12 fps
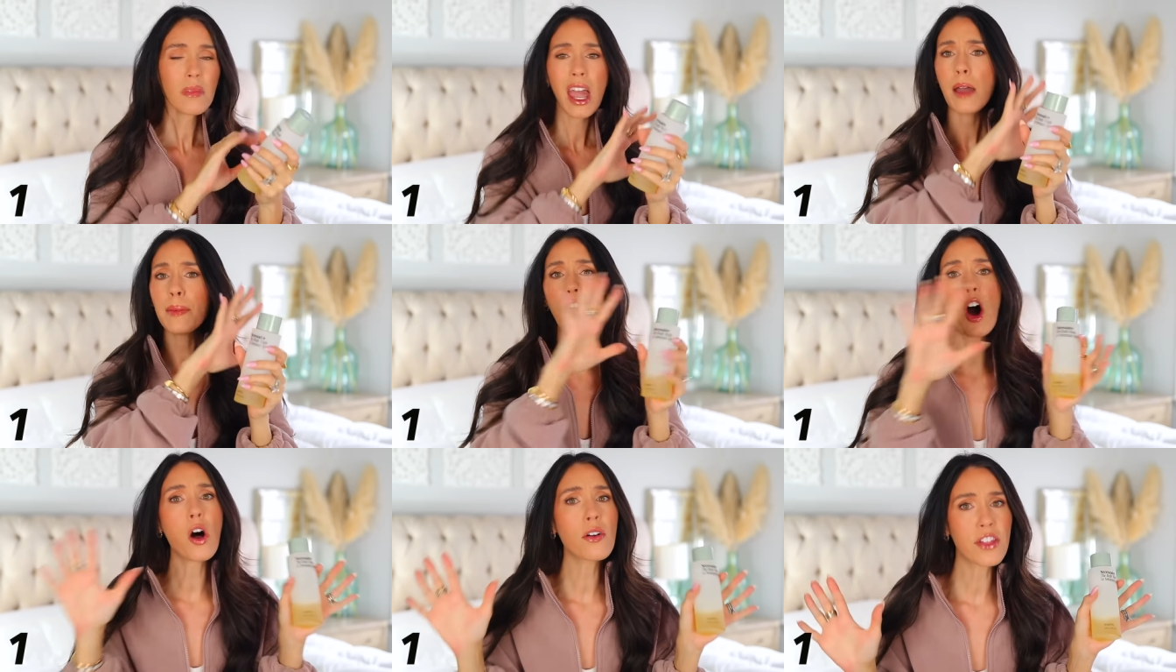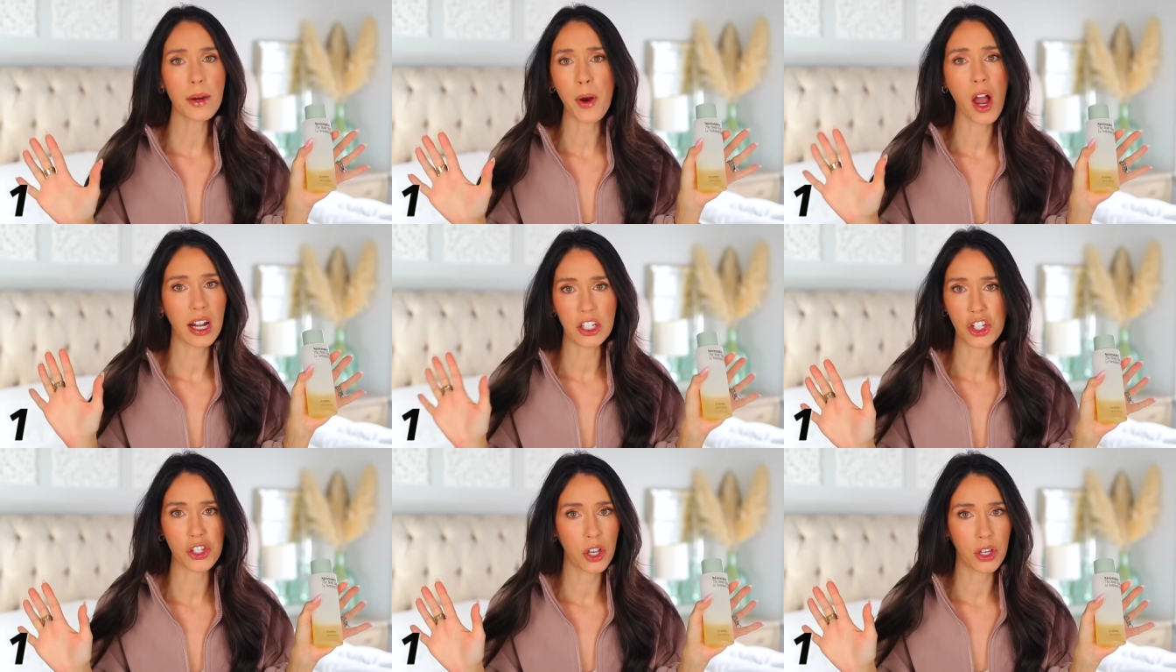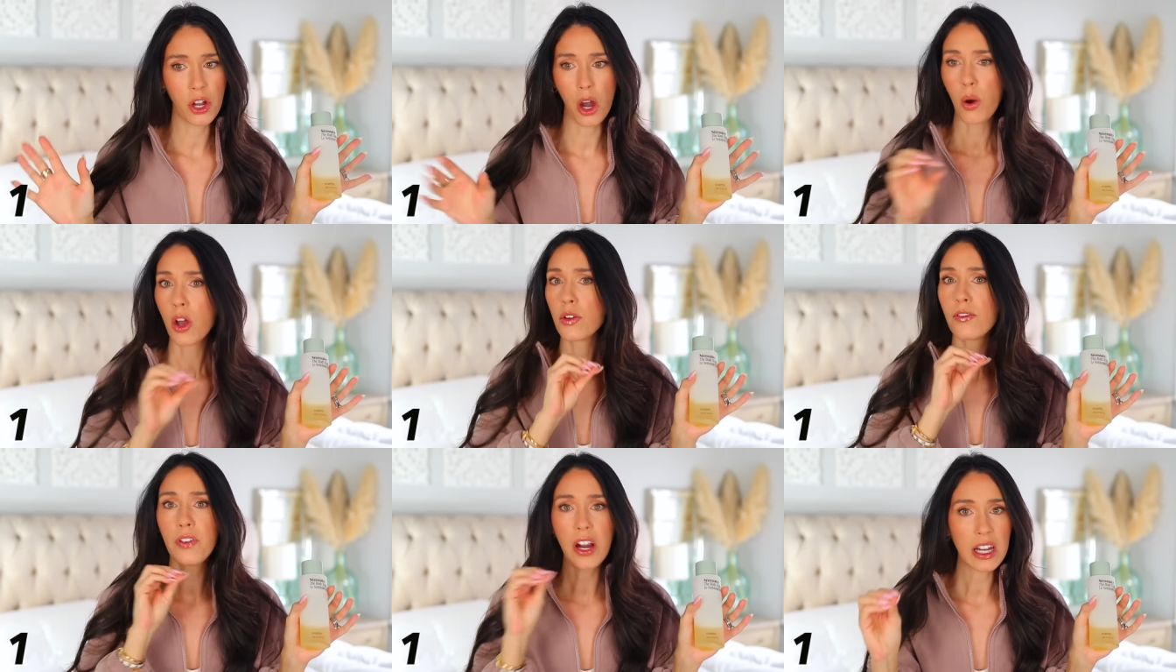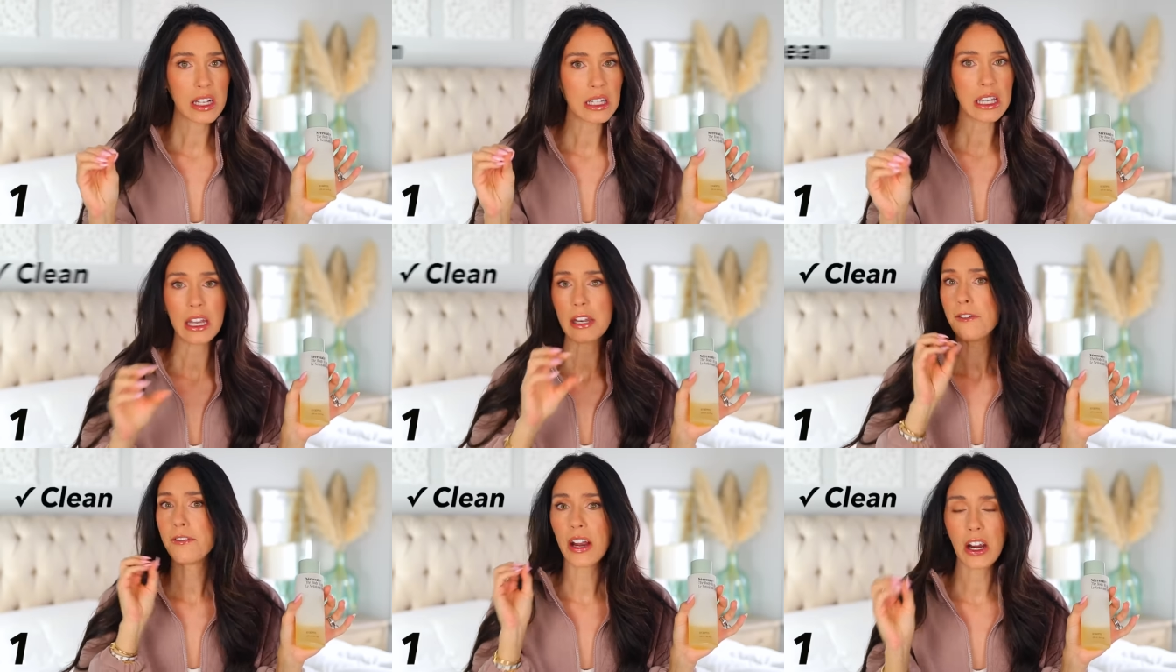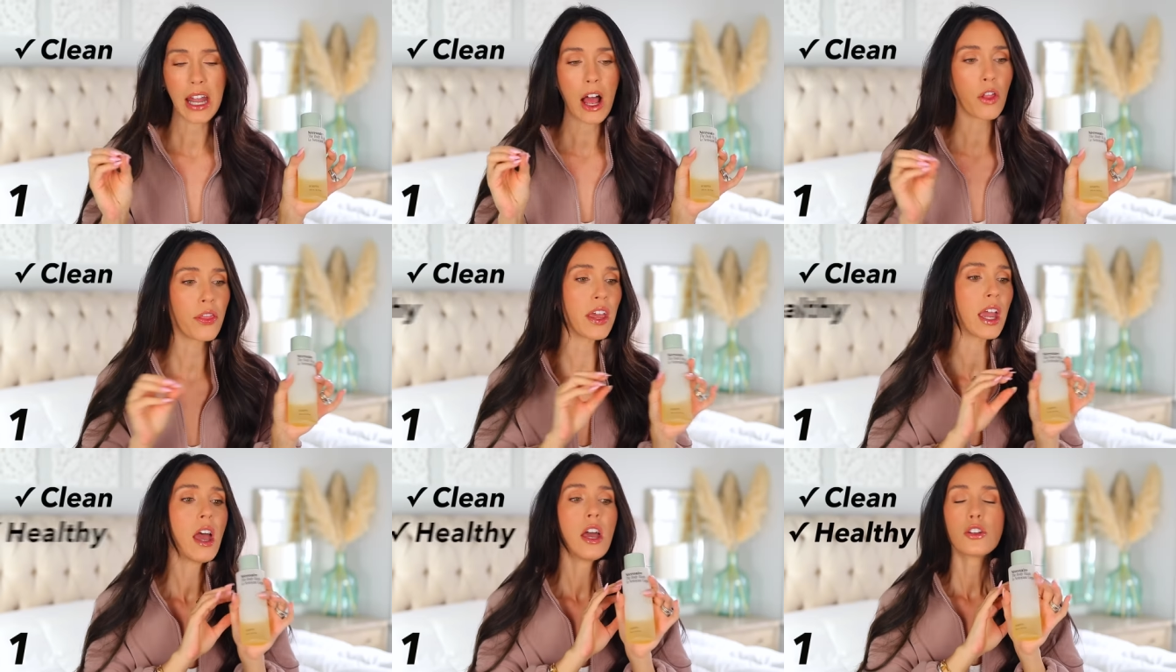I mean, all of their product, just so you know, very clean, very healthy,